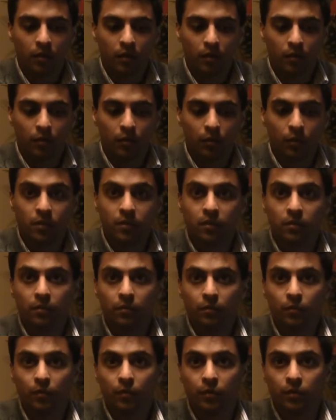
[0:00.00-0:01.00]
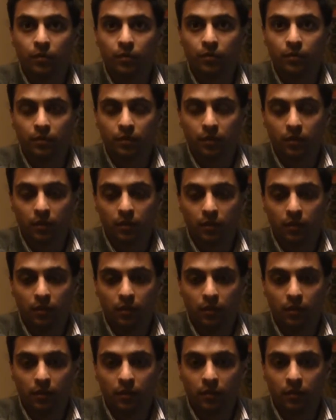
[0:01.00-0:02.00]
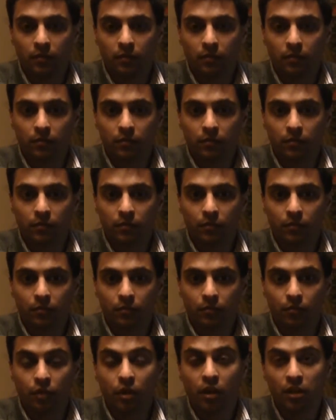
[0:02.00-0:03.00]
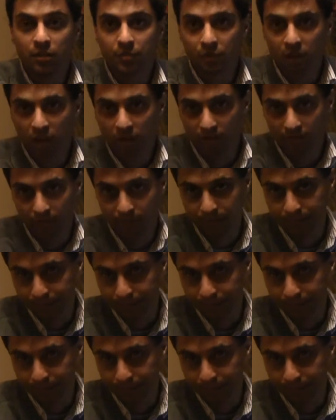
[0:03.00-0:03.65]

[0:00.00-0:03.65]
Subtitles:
Wasallam was a false prophet.